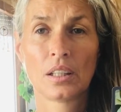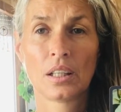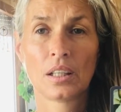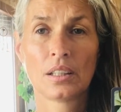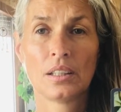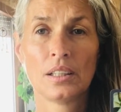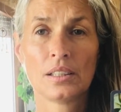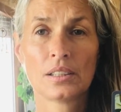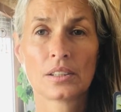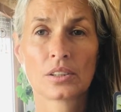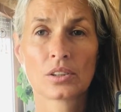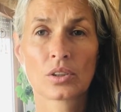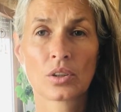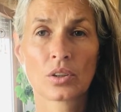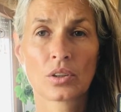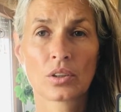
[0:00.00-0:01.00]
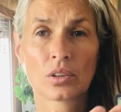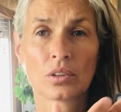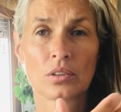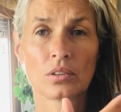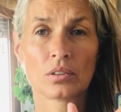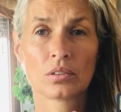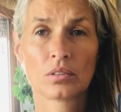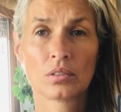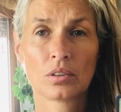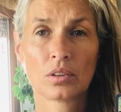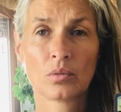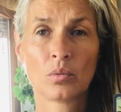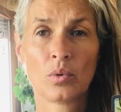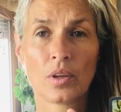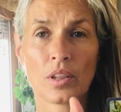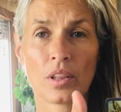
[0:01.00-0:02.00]
this circle
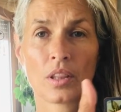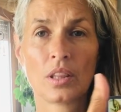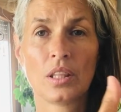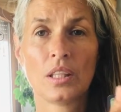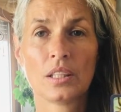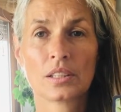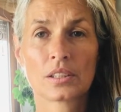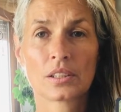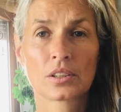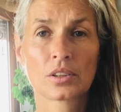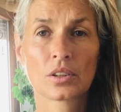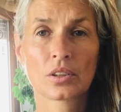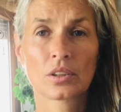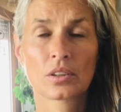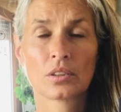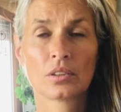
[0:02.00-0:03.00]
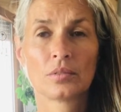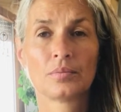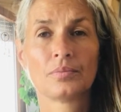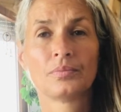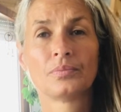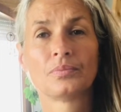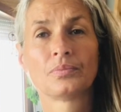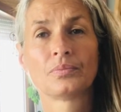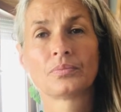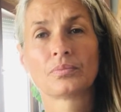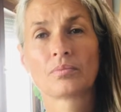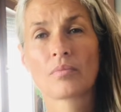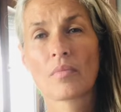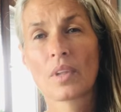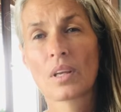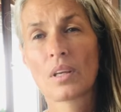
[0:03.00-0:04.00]
with this circle.
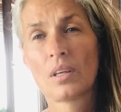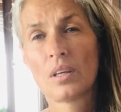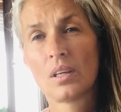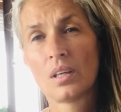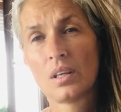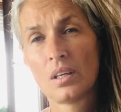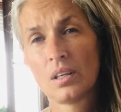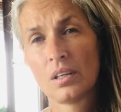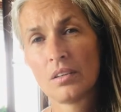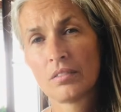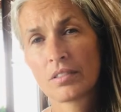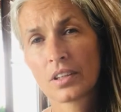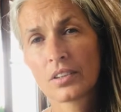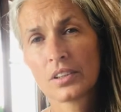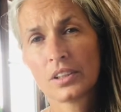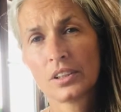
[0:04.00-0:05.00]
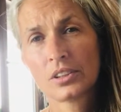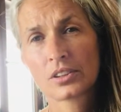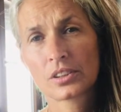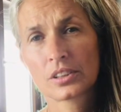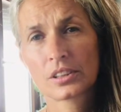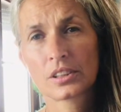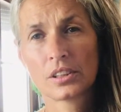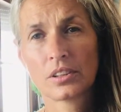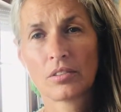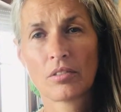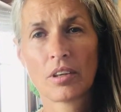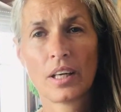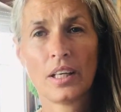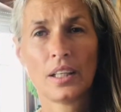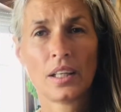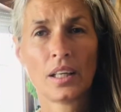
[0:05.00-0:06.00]
Very interesting,
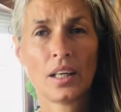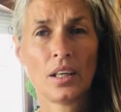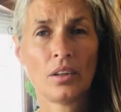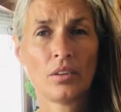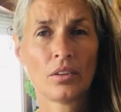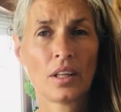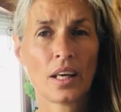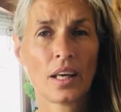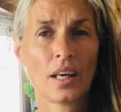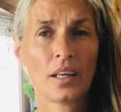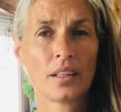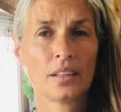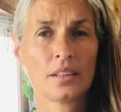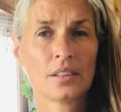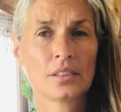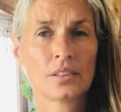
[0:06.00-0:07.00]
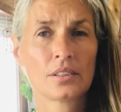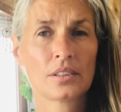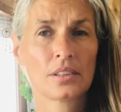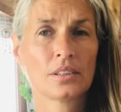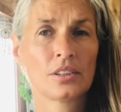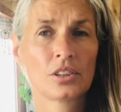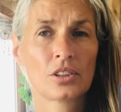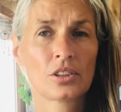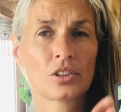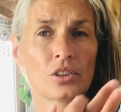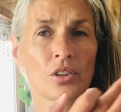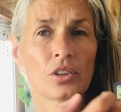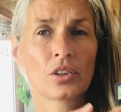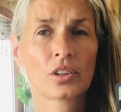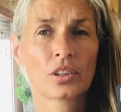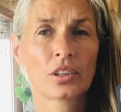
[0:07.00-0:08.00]
right? How that is
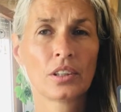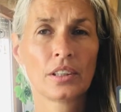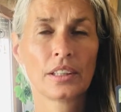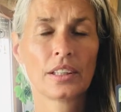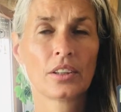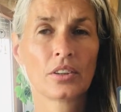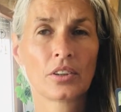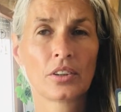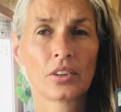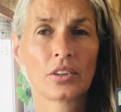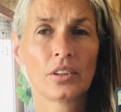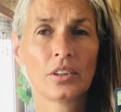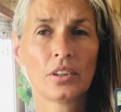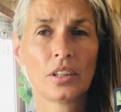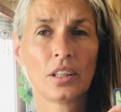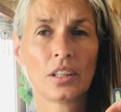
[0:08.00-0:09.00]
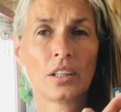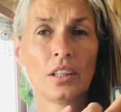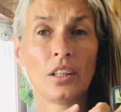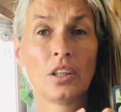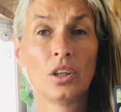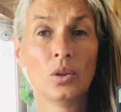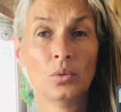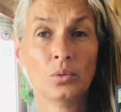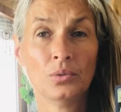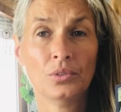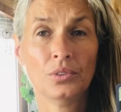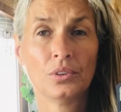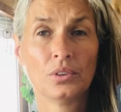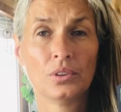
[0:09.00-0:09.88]
encircling her alone,